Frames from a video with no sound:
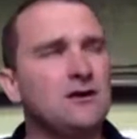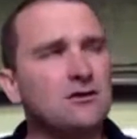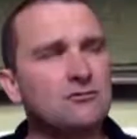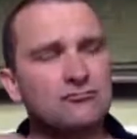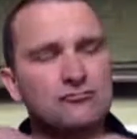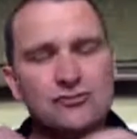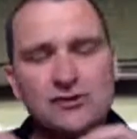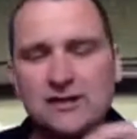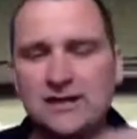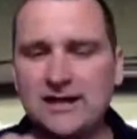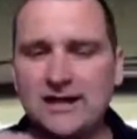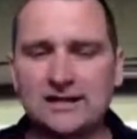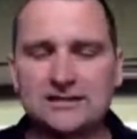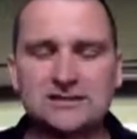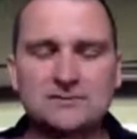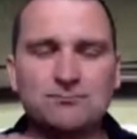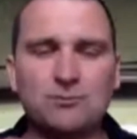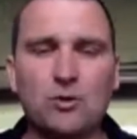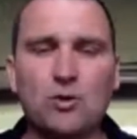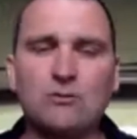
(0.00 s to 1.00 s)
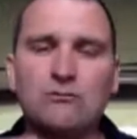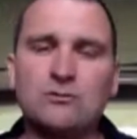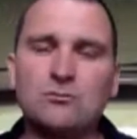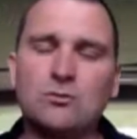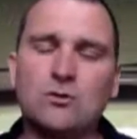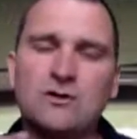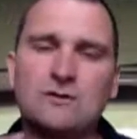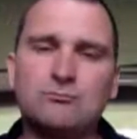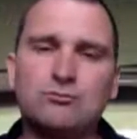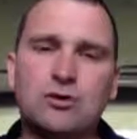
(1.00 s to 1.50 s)
really exploring
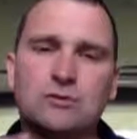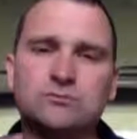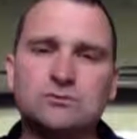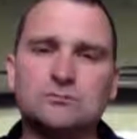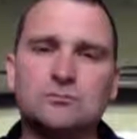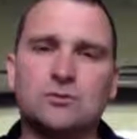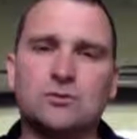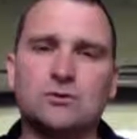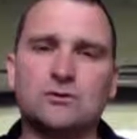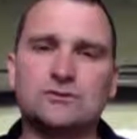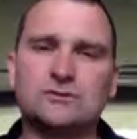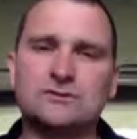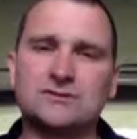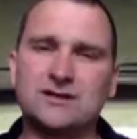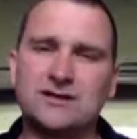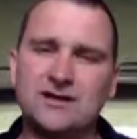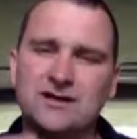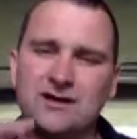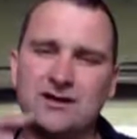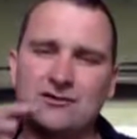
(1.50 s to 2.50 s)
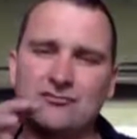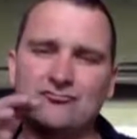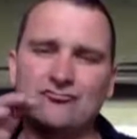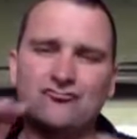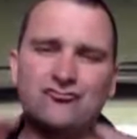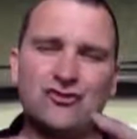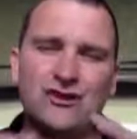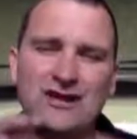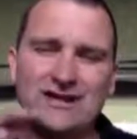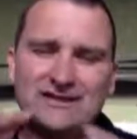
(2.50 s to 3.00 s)
what the problem was,
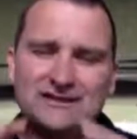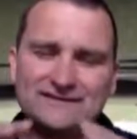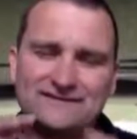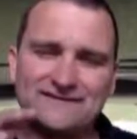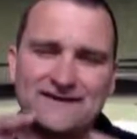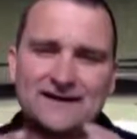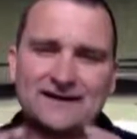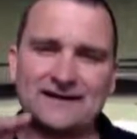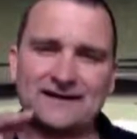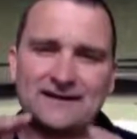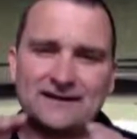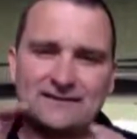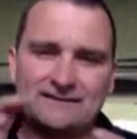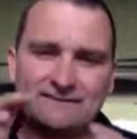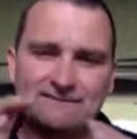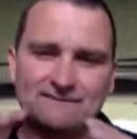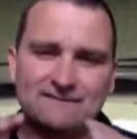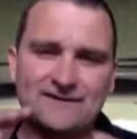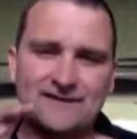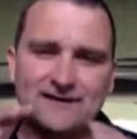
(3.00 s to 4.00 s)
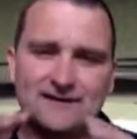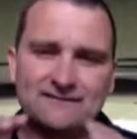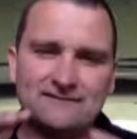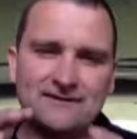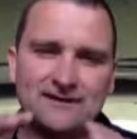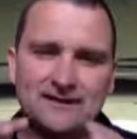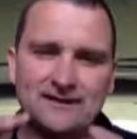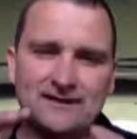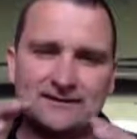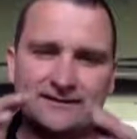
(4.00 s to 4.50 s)
really defining it really,
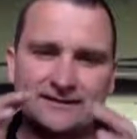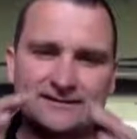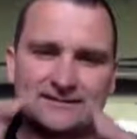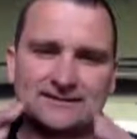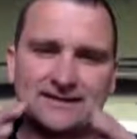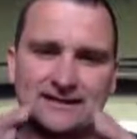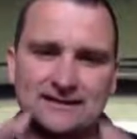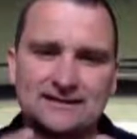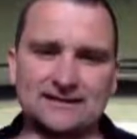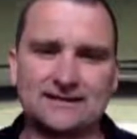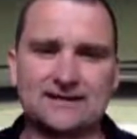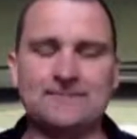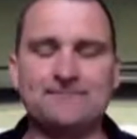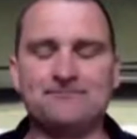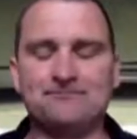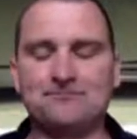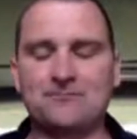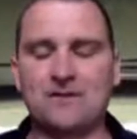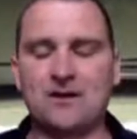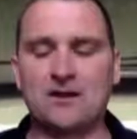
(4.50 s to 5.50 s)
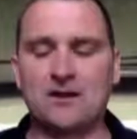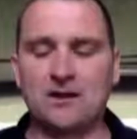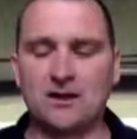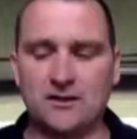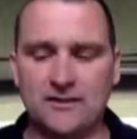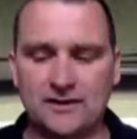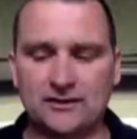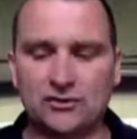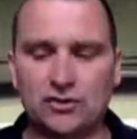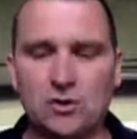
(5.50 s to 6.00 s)
really distinctly, and
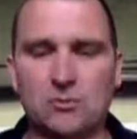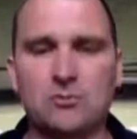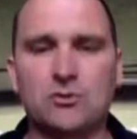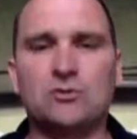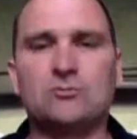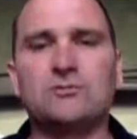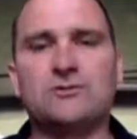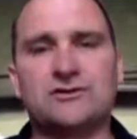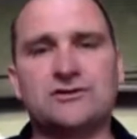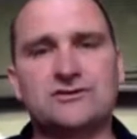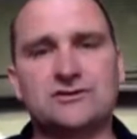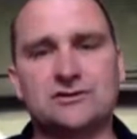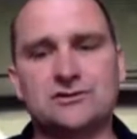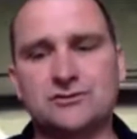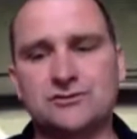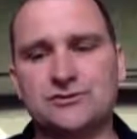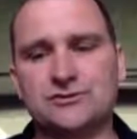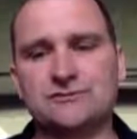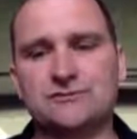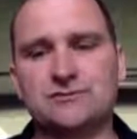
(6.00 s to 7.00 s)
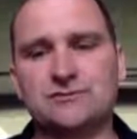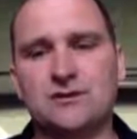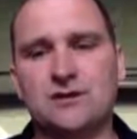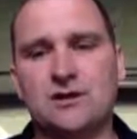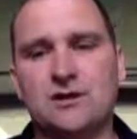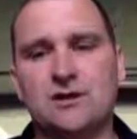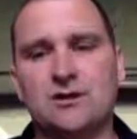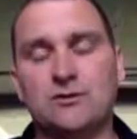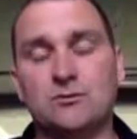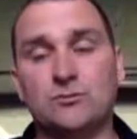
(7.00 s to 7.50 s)
then coming up with a solution
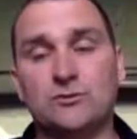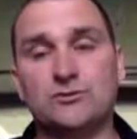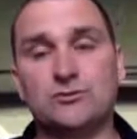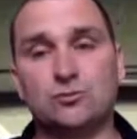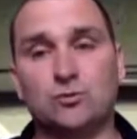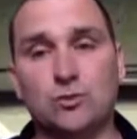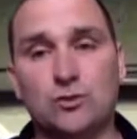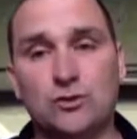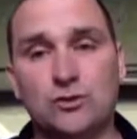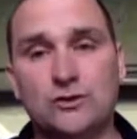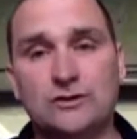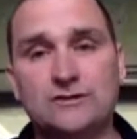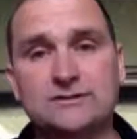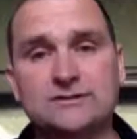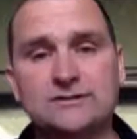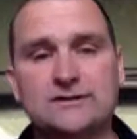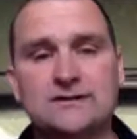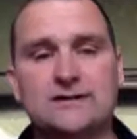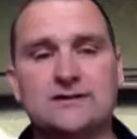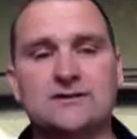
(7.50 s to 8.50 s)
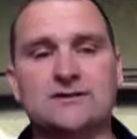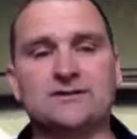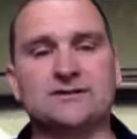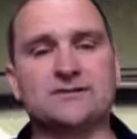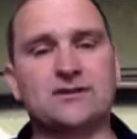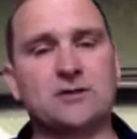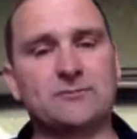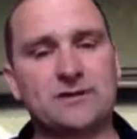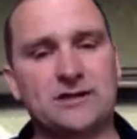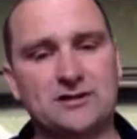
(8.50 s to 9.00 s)
which works. This has
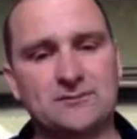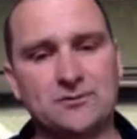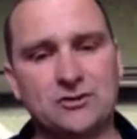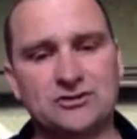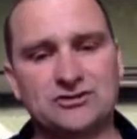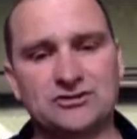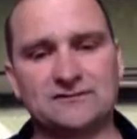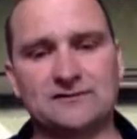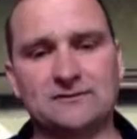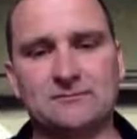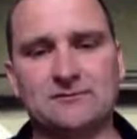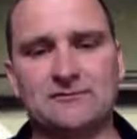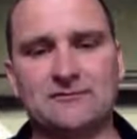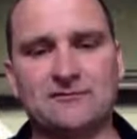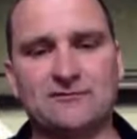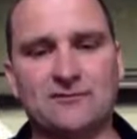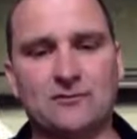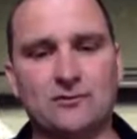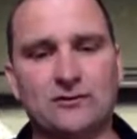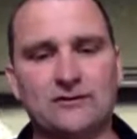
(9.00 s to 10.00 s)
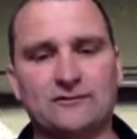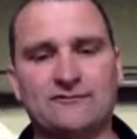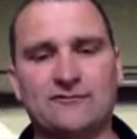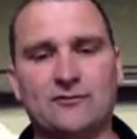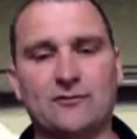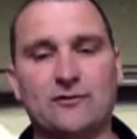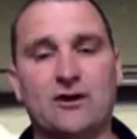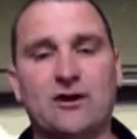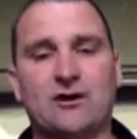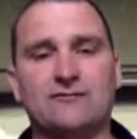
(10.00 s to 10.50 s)
now been commercially available for
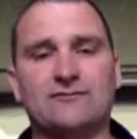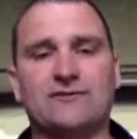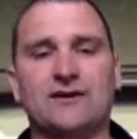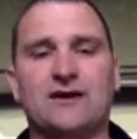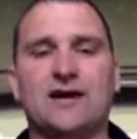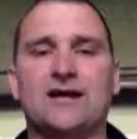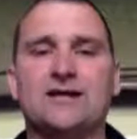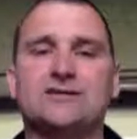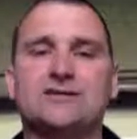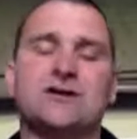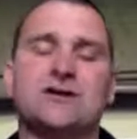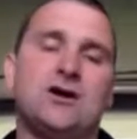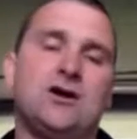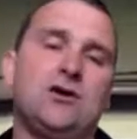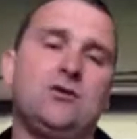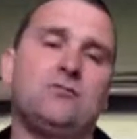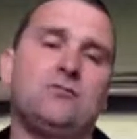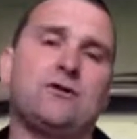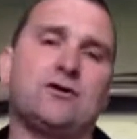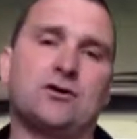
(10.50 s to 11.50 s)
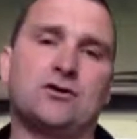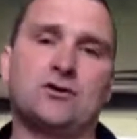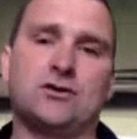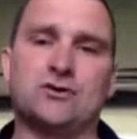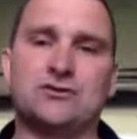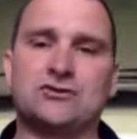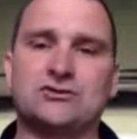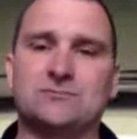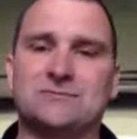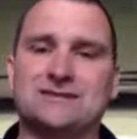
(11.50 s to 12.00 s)
4.5 years. We've got
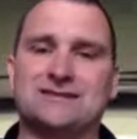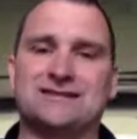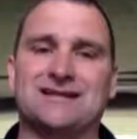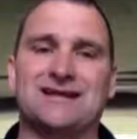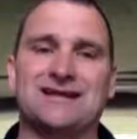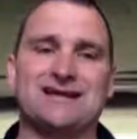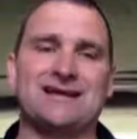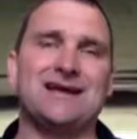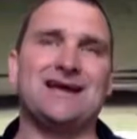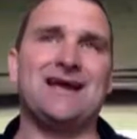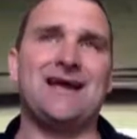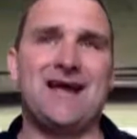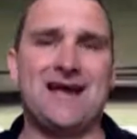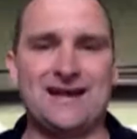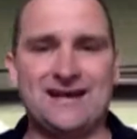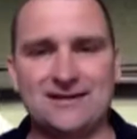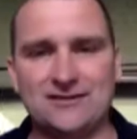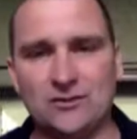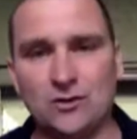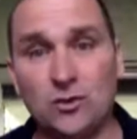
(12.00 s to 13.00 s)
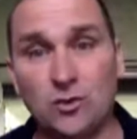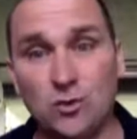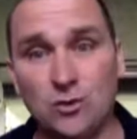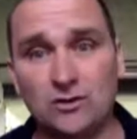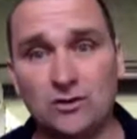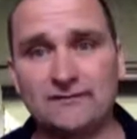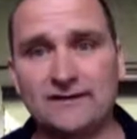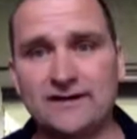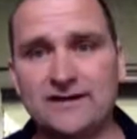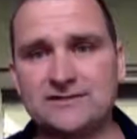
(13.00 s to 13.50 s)
customers like the whole
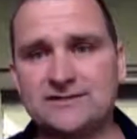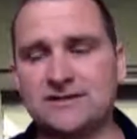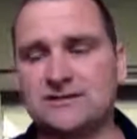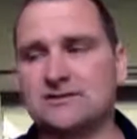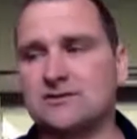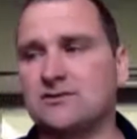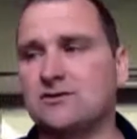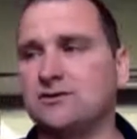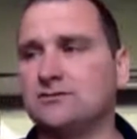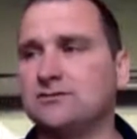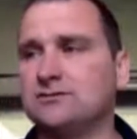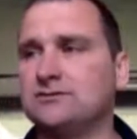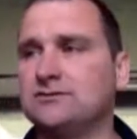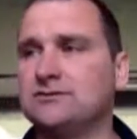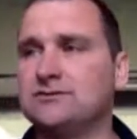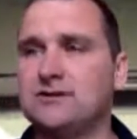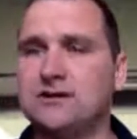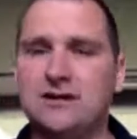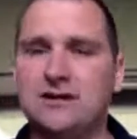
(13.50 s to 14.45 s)
of NHS Scotland,